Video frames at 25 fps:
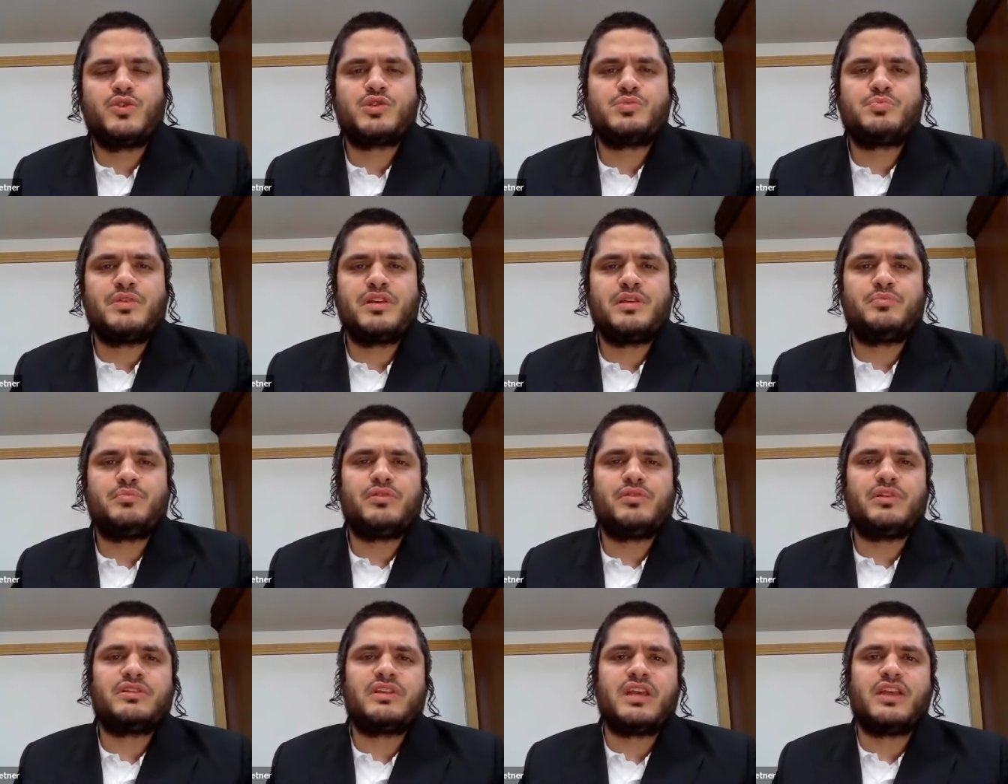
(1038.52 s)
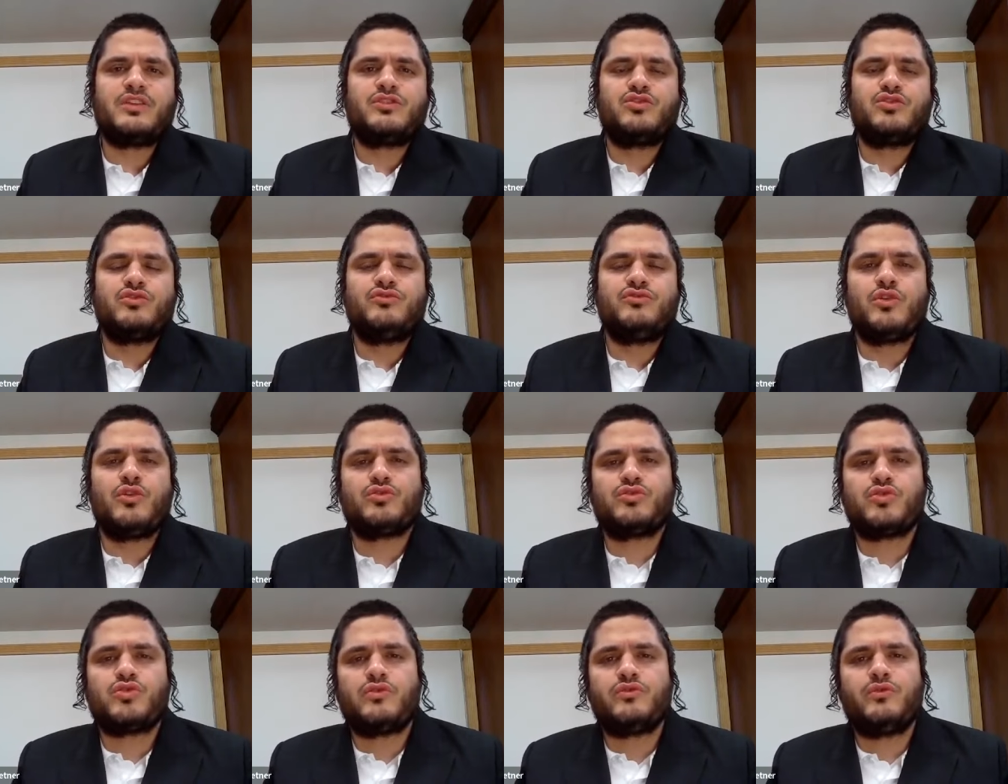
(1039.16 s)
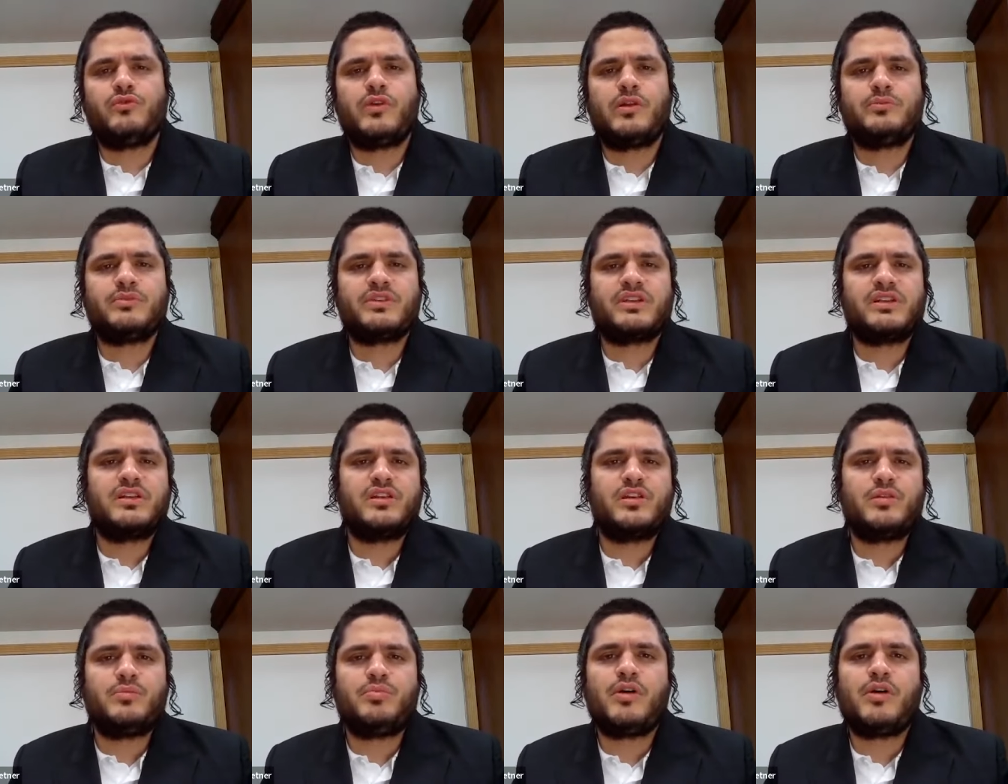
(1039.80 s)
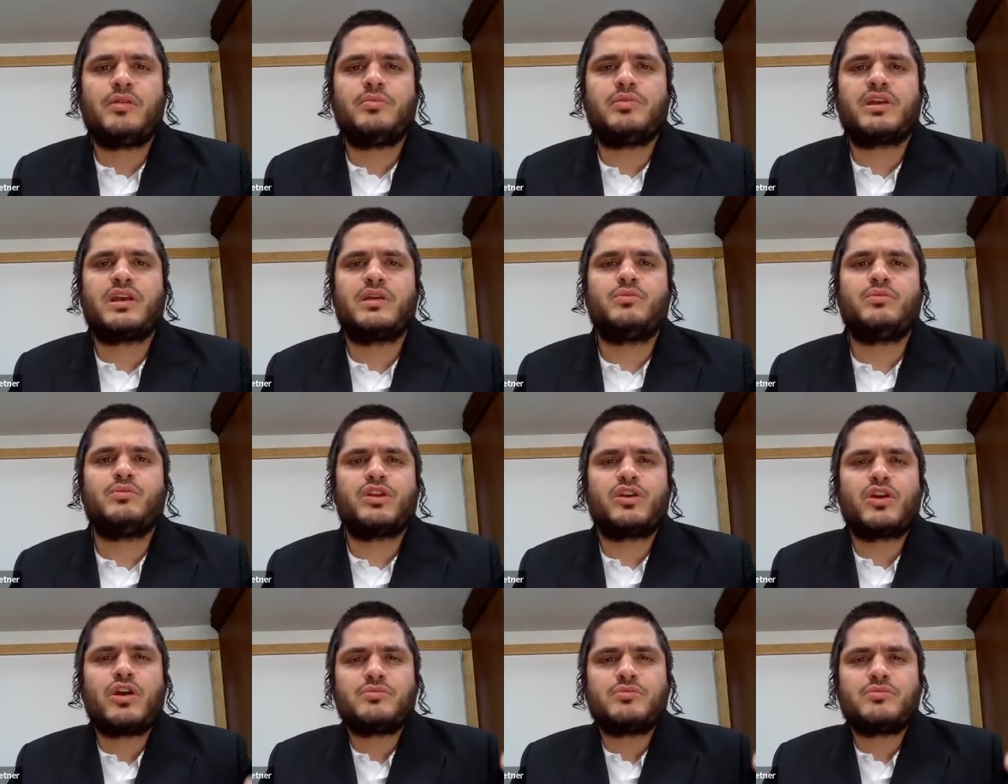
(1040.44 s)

Jewish people tend to vote overwhelmingly Republican.